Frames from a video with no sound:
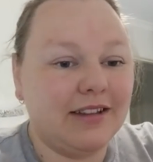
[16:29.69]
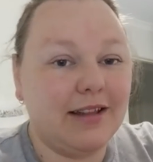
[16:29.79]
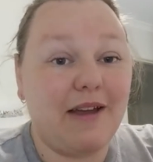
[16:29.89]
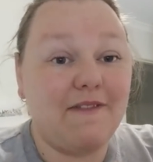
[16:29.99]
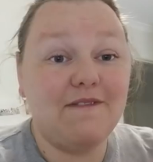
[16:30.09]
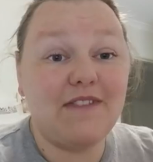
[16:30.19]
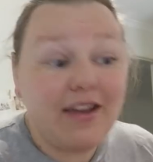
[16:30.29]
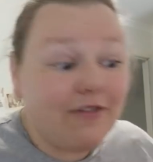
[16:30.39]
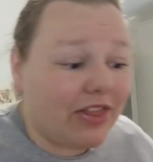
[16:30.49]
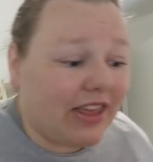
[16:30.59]
It's my
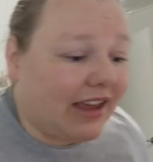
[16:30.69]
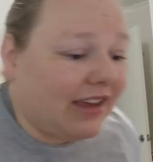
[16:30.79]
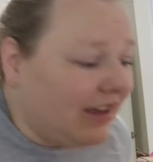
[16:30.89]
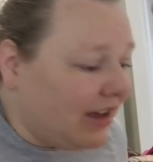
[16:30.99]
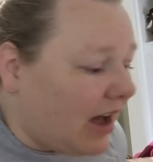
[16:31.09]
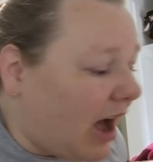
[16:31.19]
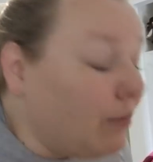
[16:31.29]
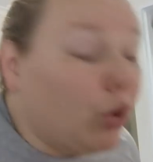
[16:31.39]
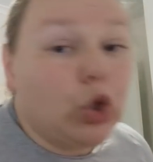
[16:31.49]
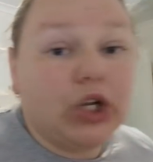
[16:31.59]
favourite thing.
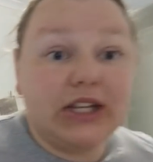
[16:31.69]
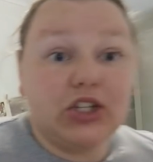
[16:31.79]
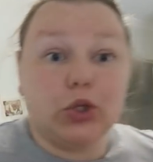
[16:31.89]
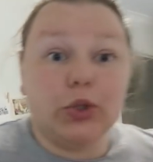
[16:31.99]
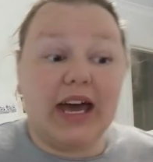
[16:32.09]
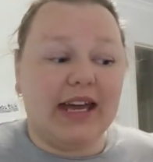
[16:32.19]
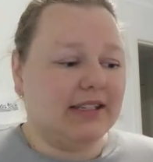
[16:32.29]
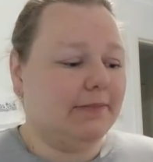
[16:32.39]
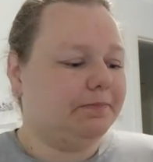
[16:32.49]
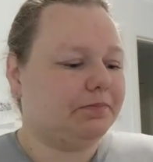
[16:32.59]
I'm all into that.